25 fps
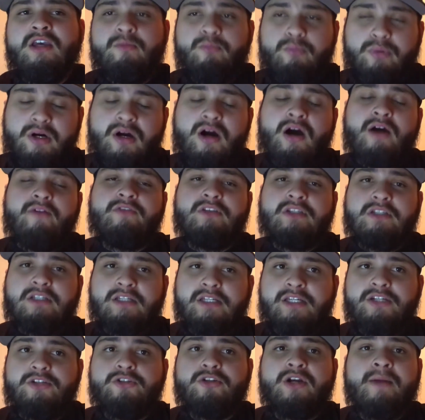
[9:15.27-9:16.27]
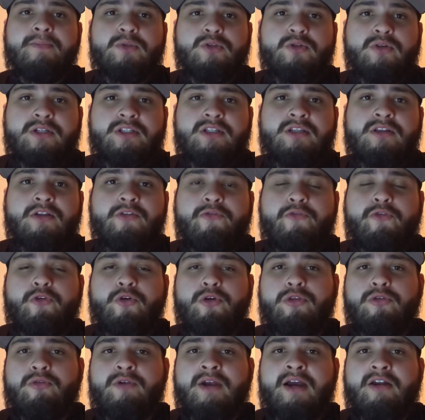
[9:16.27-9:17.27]
but obviously he dropped to us in the
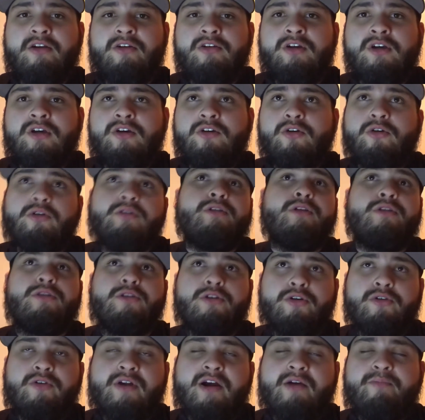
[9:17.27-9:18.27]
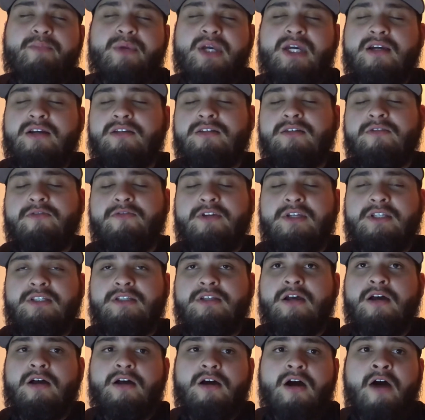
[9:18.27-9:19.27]
4th round or the 3rd round because of his
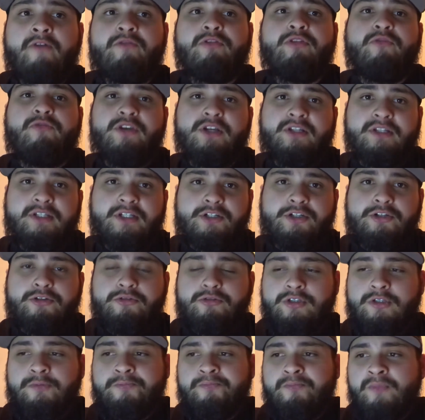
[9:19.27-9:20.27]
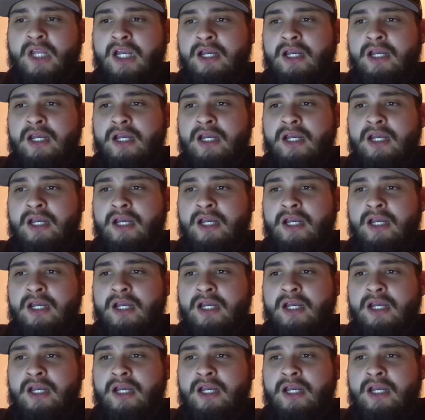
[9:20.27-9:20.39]
off-the-field issues.